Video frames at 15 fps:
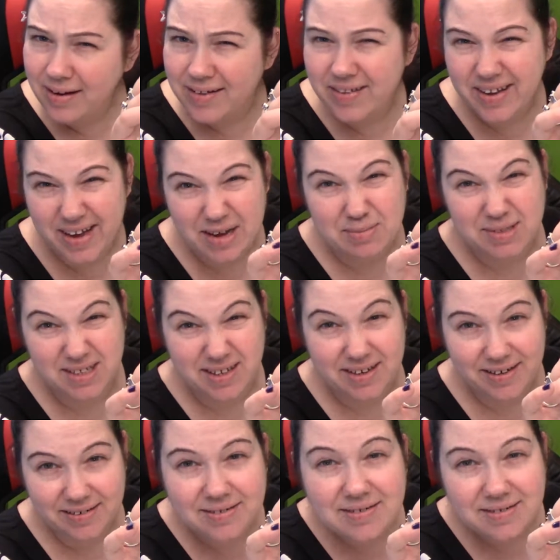I think
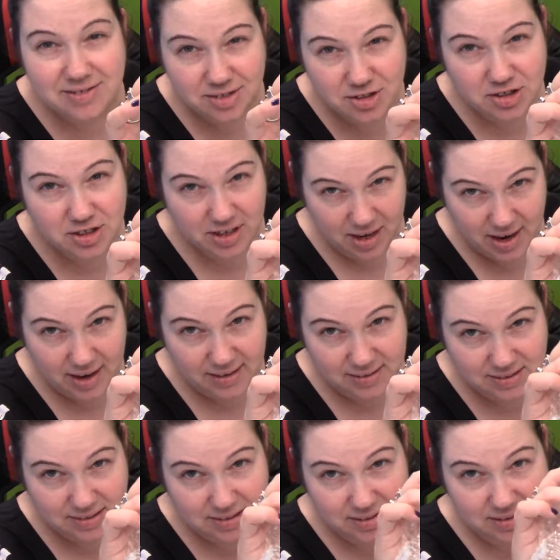Amazon usually
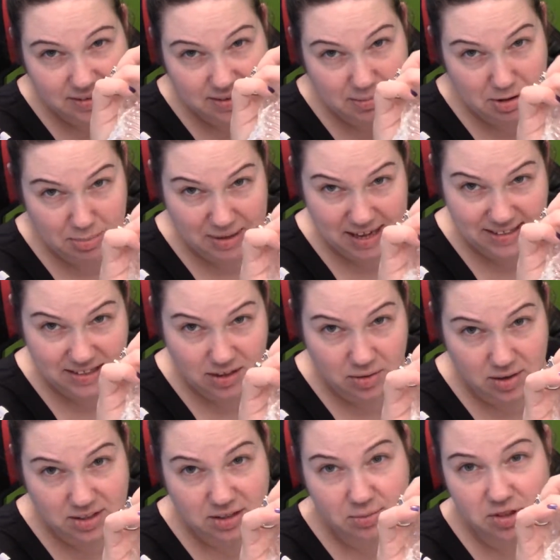has some of the plastic
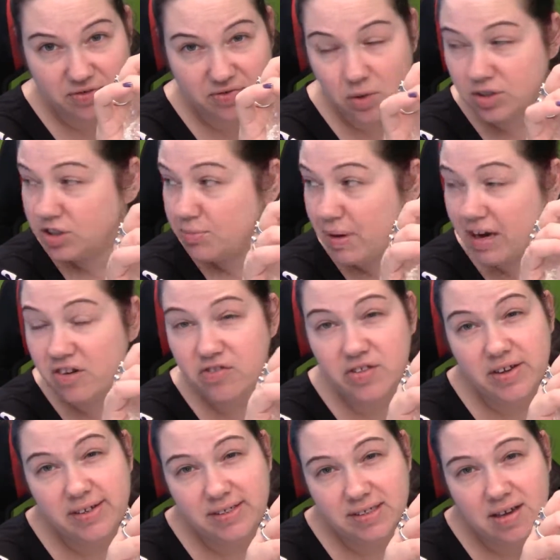ones, which of course are better for
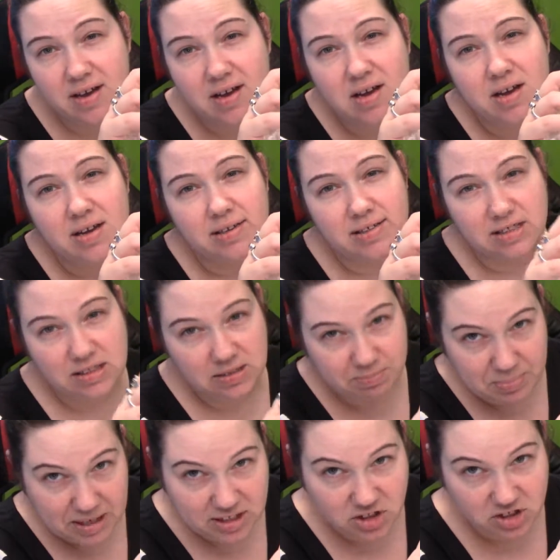this,
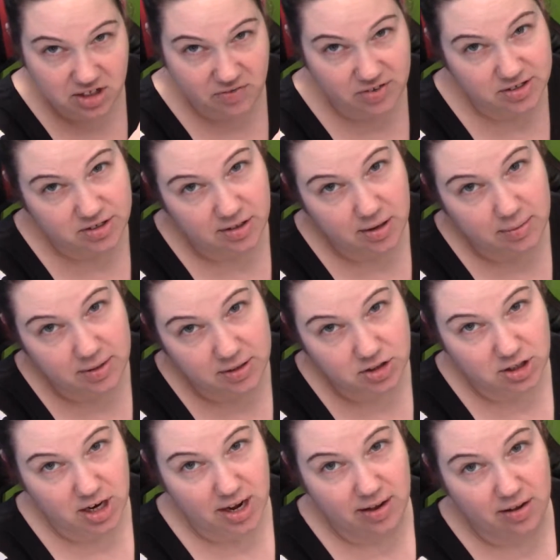especially if you're dealing with a
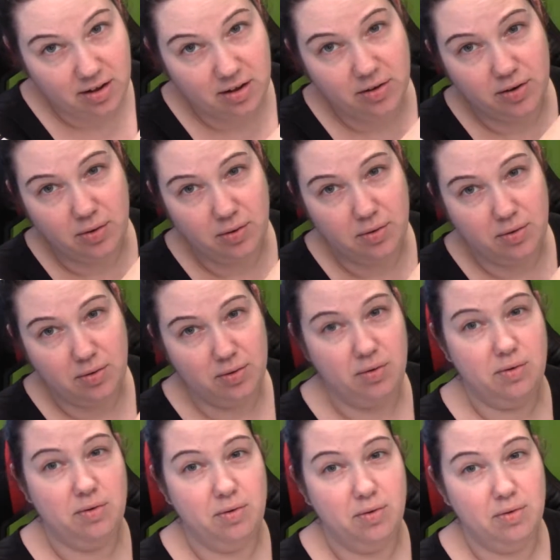child
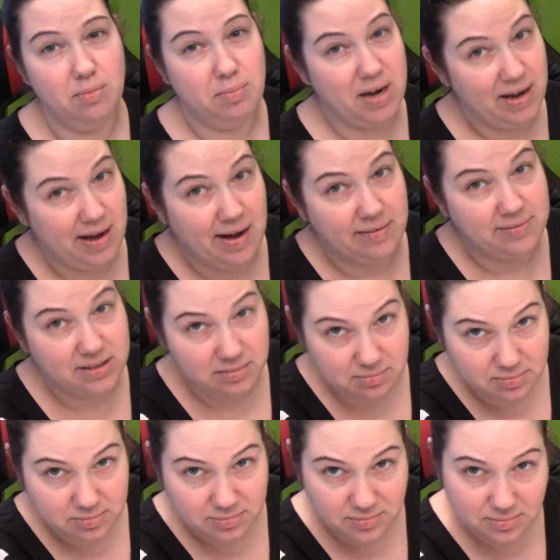who might have
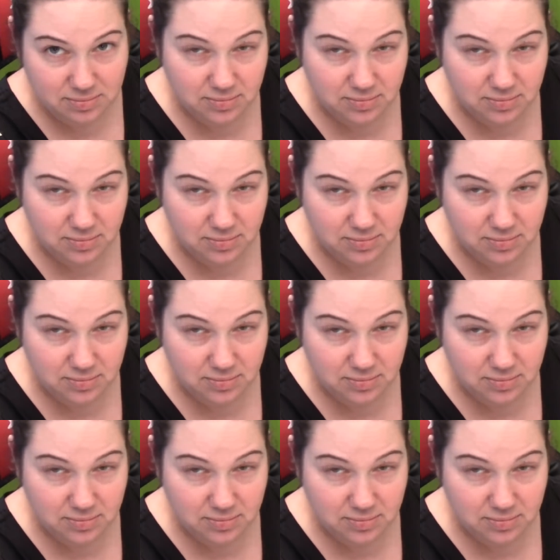some